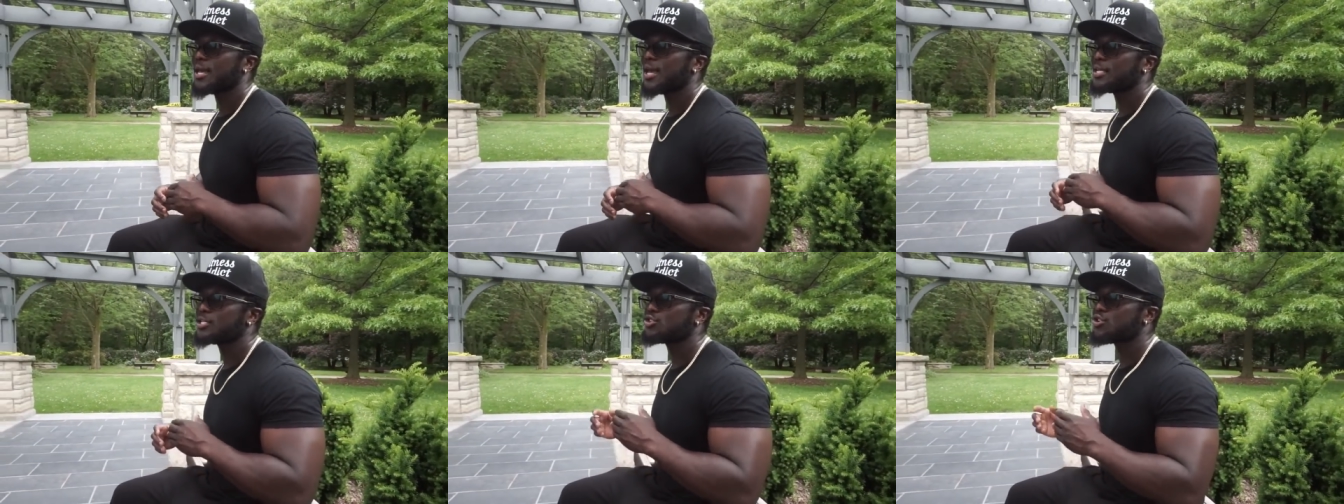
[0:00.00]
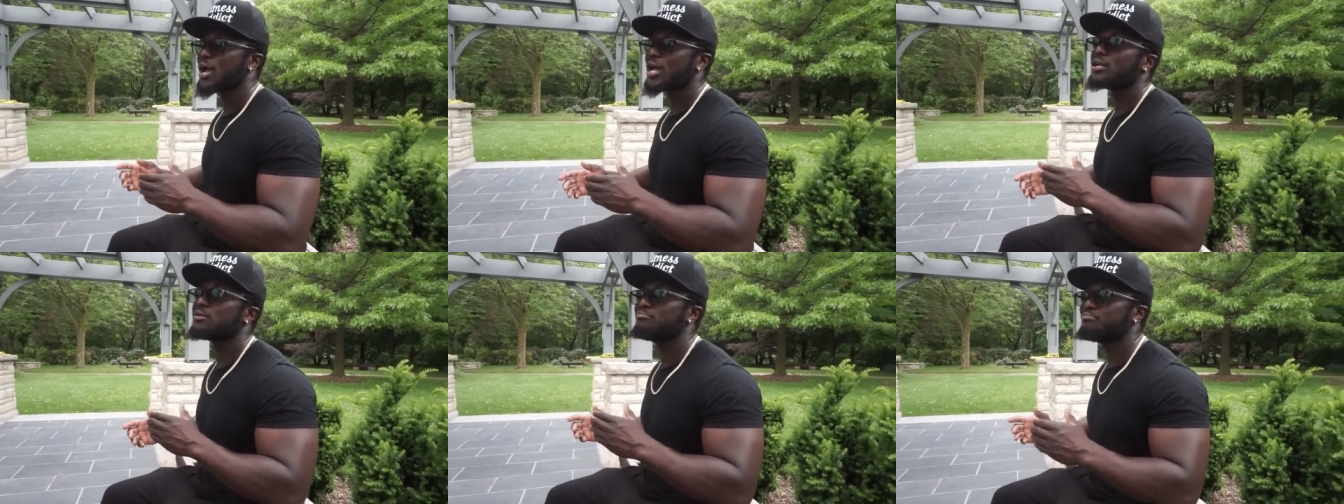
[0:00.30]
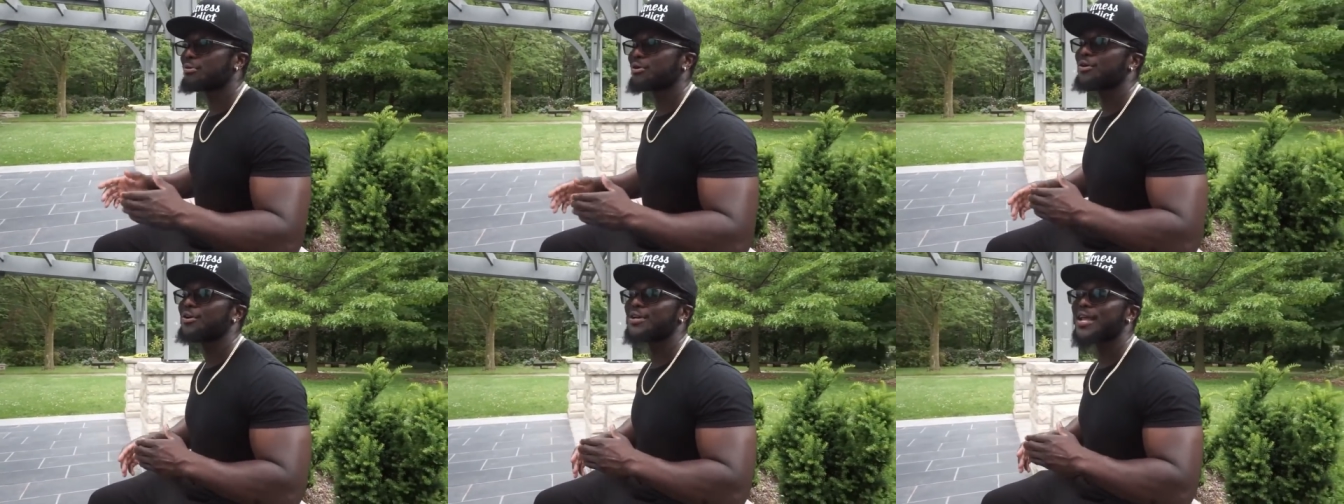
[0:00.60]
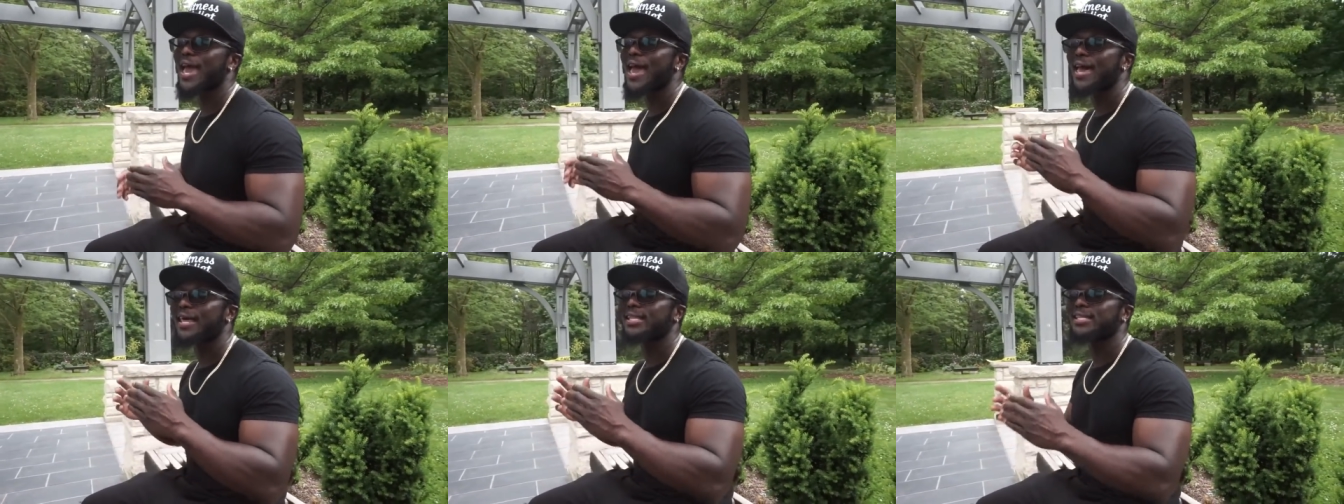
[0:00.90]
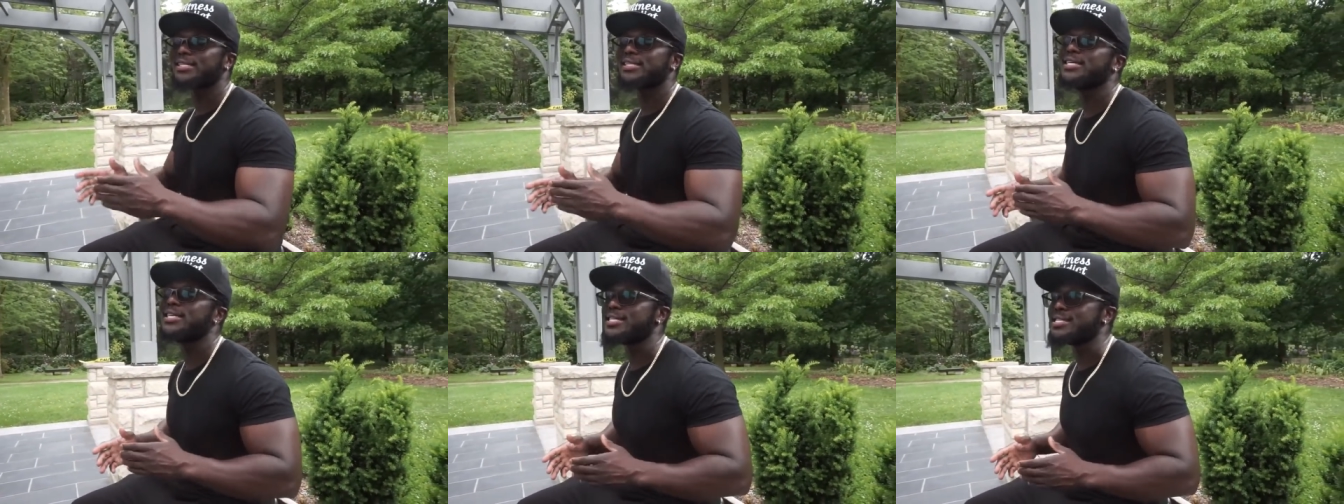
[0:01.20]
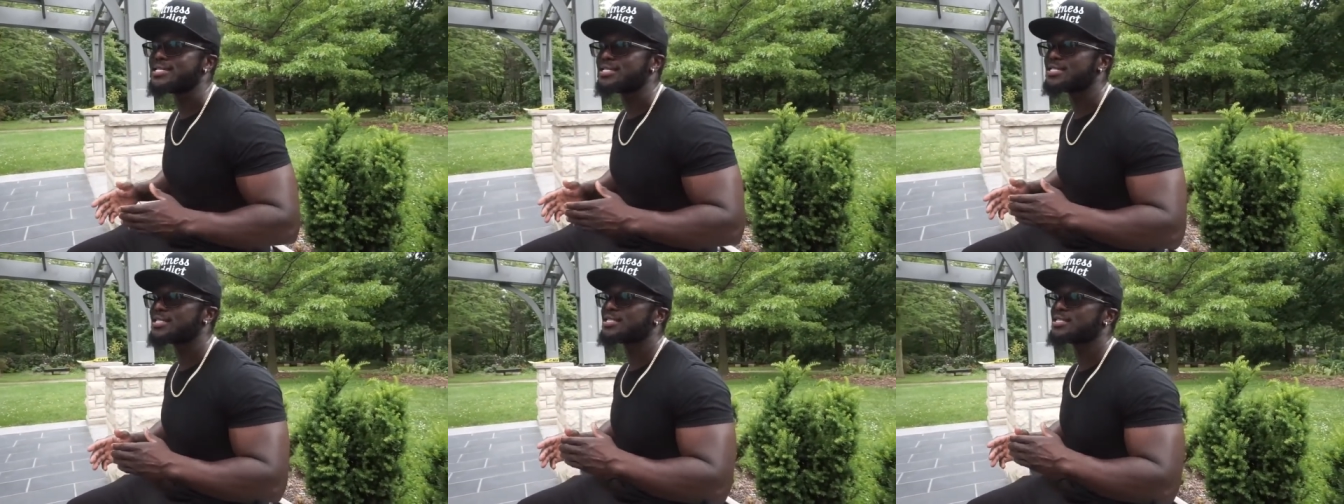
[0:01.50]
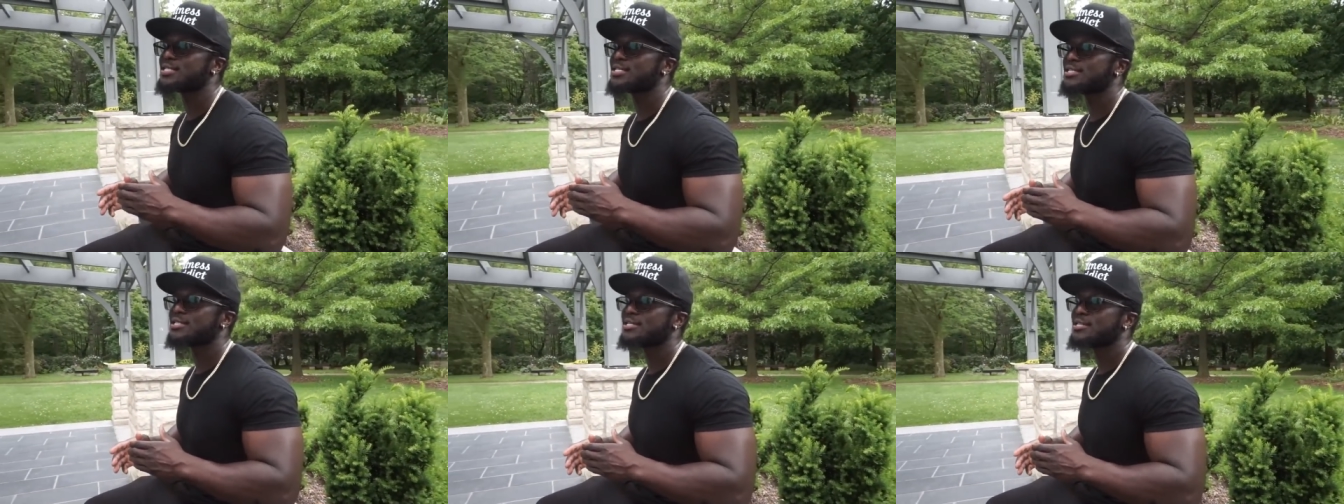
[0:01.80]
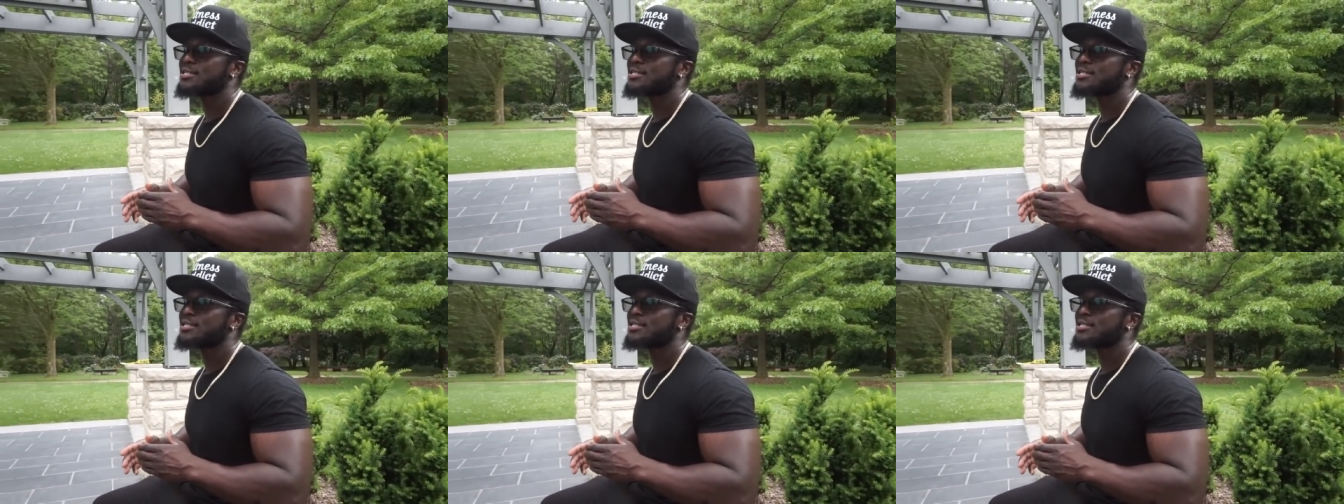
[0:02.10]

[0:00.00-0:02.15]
And try to burn at least